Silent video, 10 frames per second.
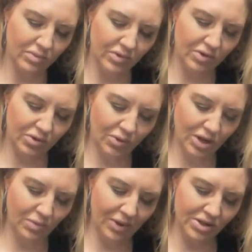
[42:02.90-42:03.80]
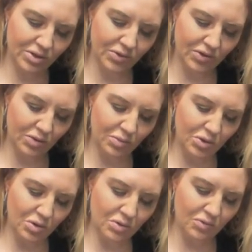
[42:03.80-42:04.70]
Is this Queen of Pentacles someone
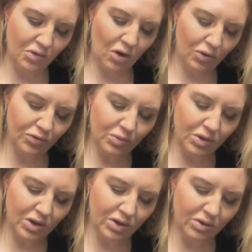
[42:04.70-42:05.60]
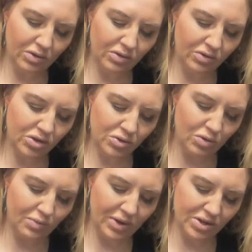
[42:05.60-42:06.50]
they're involved with? Two
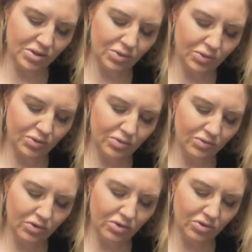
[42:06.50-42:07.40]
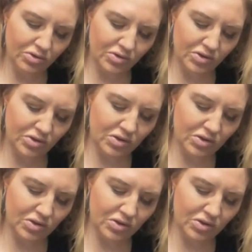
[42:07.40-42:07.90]
of Pentacles reversed.